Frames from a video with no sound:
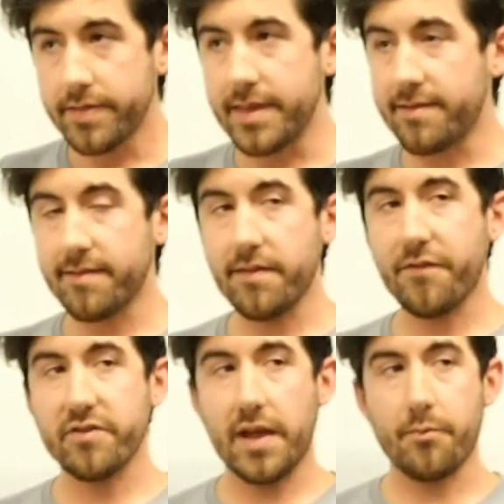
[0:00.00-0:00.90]
This is the
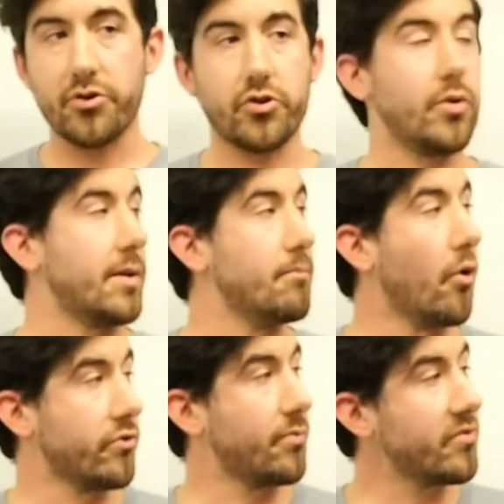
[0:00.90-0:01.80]
first time we're doing
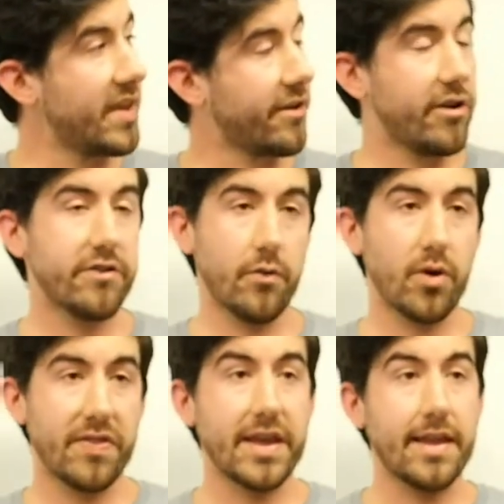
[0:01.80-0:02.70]
multiple decorators on
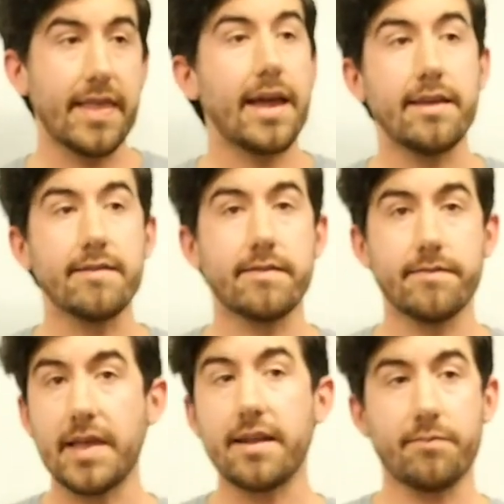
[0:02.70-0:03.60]
one thing, and that is
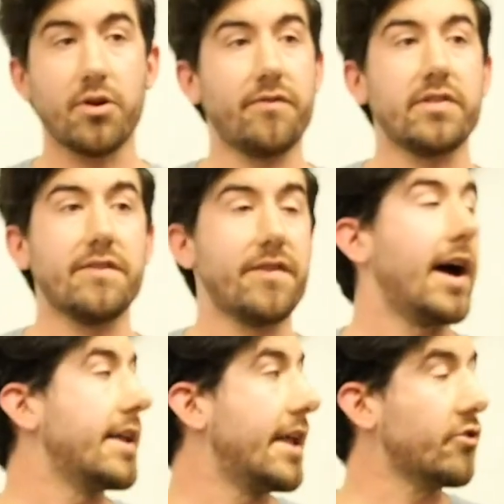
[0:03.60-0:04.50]
perfectly
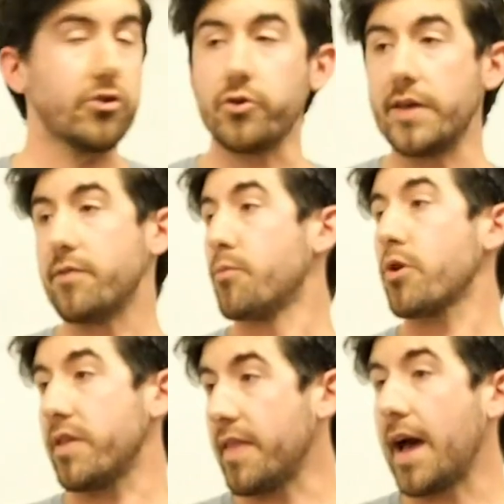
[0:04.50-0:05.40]
fine. And you can do even
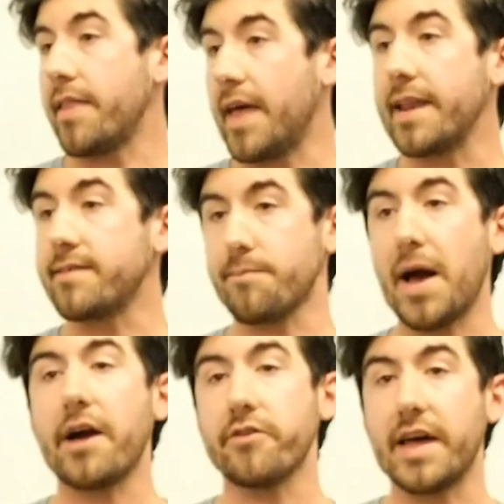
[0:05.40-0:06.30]
more than that, and that is a
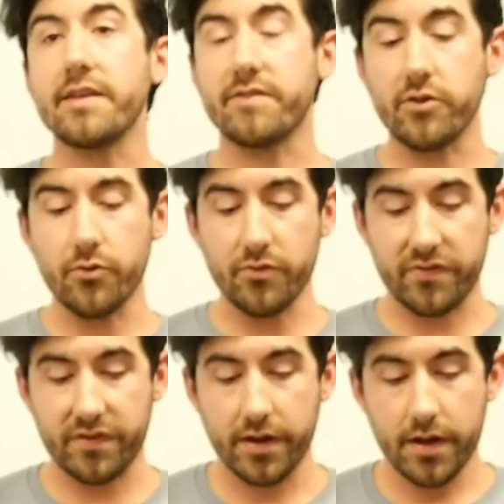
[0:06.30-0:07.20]
pattern that is
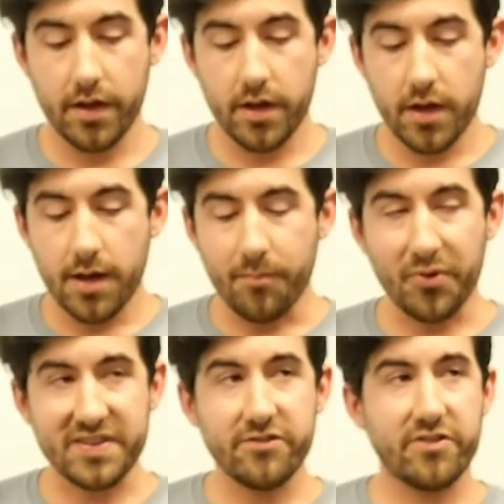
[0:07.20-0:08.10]
used. But
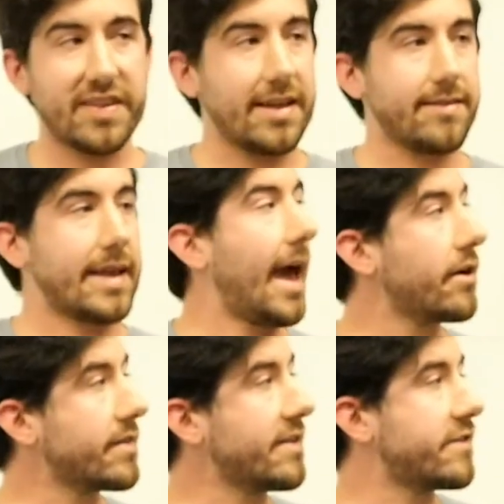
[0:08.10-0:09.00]
what's interesting is, like,
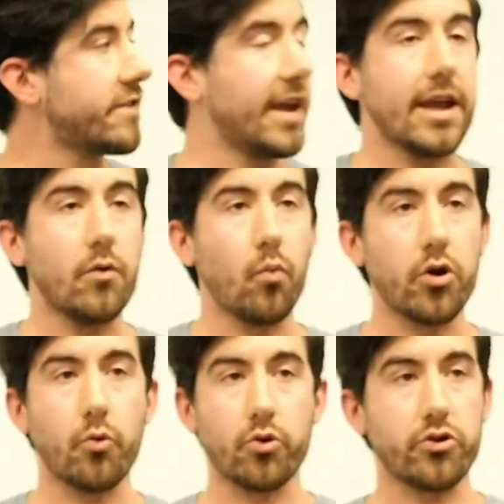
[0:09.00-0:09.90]
how do these chain?
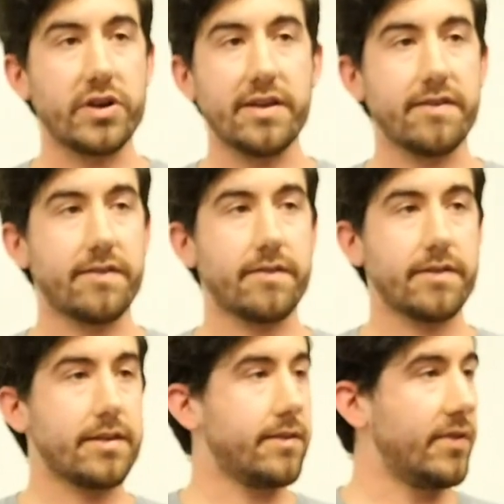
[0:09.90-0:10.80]
What order
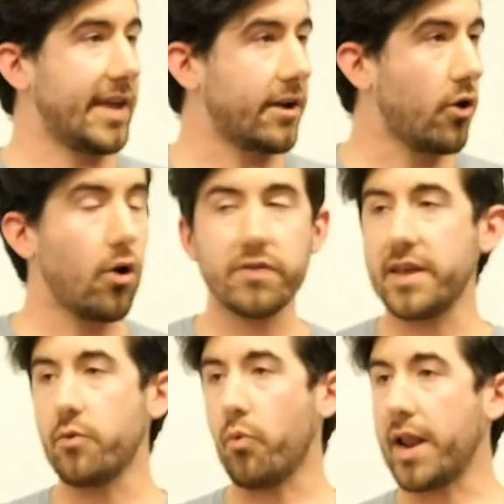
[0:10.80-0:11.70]
do they get called
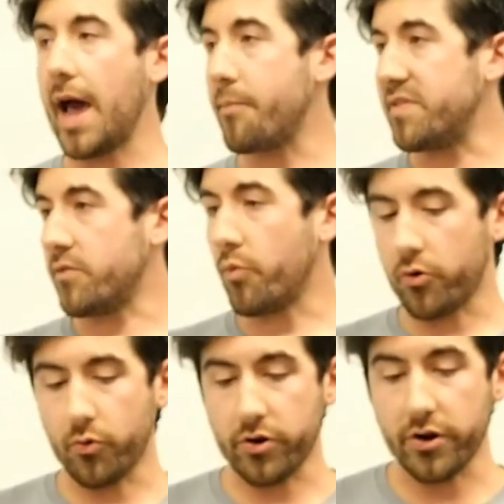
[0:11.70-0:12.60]
in? What happens in
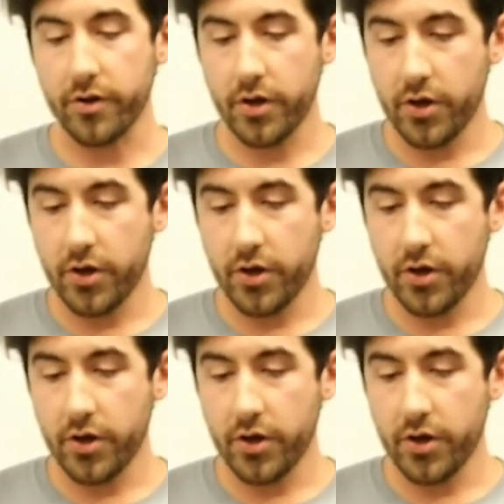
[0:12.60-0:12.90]
what order?